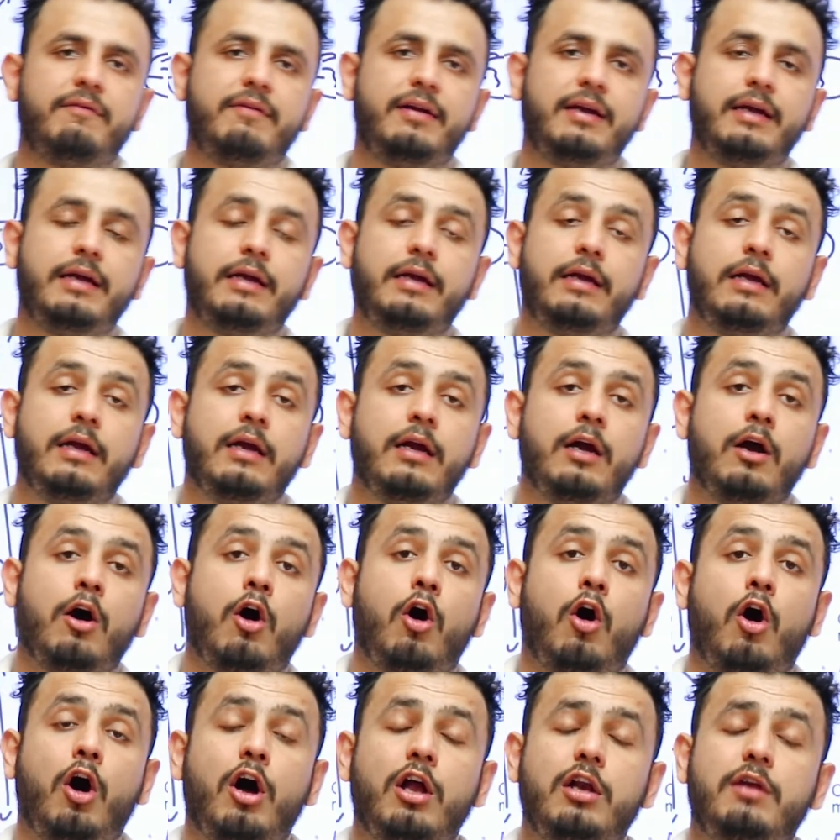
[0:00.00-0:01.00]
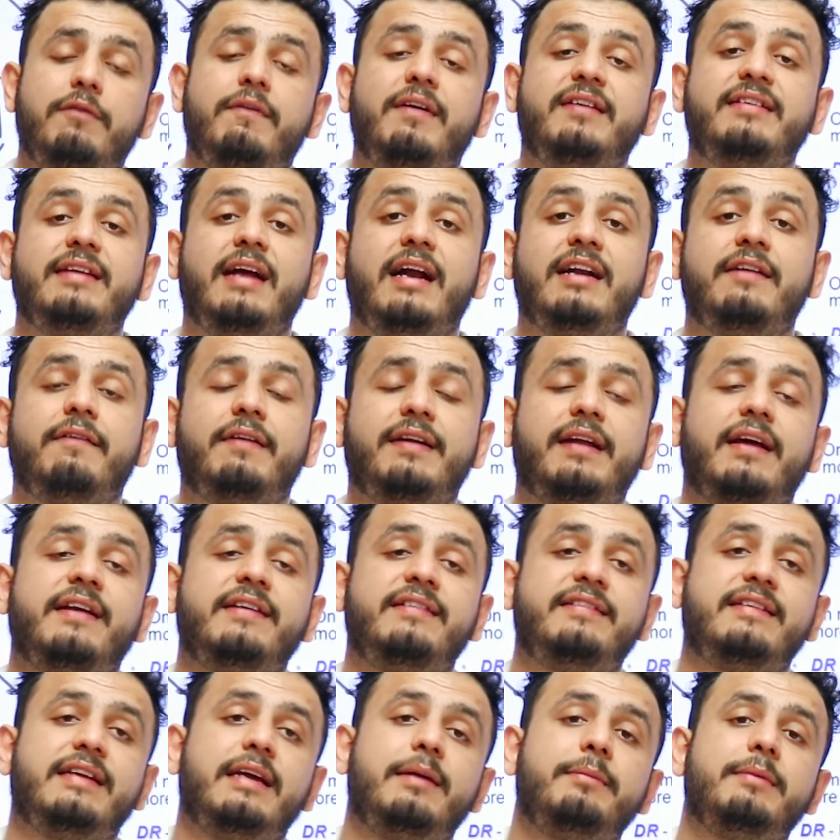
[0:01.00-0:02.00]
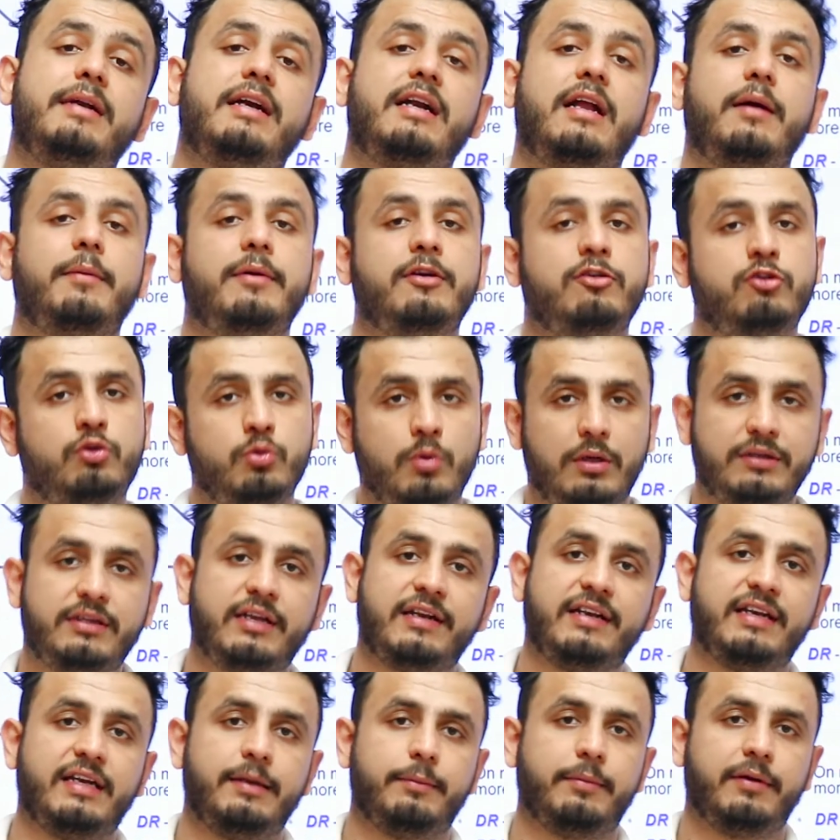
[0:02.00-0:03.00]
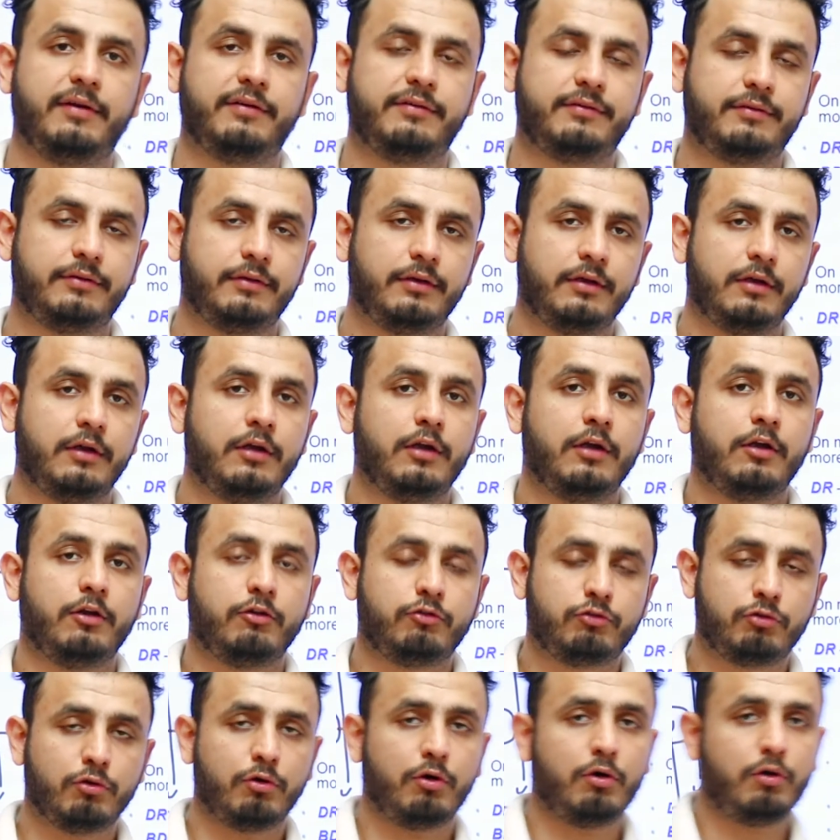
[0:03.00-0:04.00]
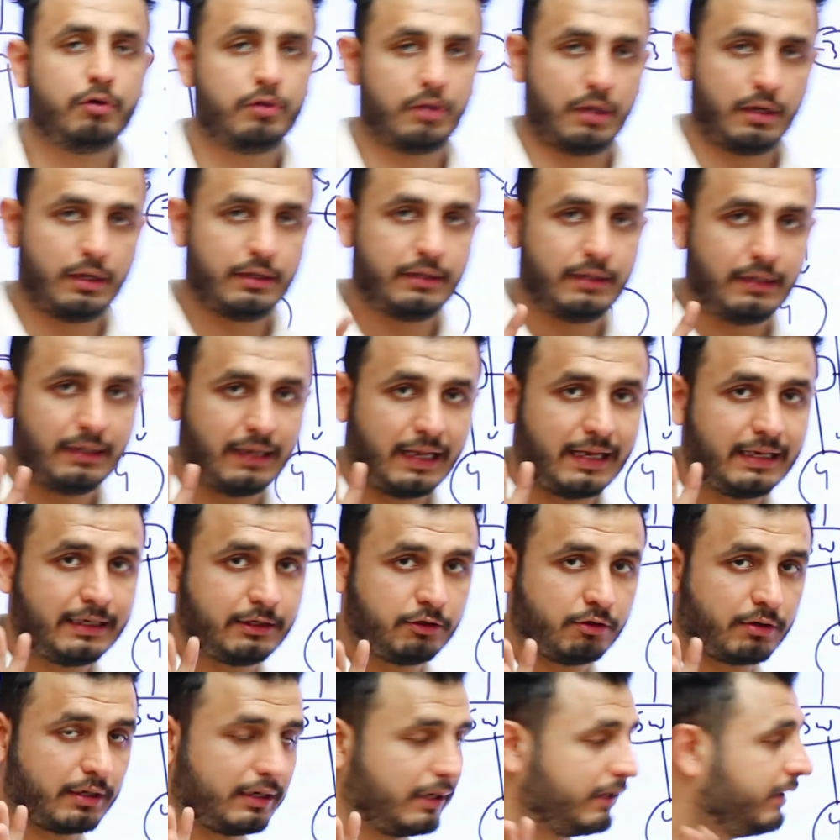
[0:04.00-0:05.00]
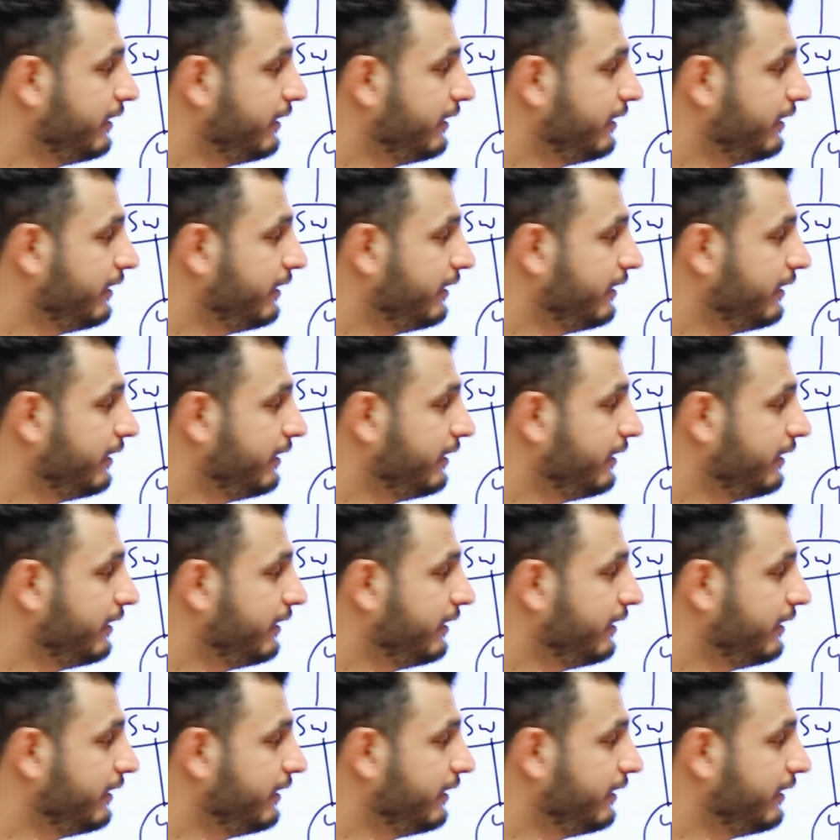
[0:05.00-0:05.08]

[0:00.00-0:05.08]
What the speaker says: we always advertise same database to other neighbors. So, like you can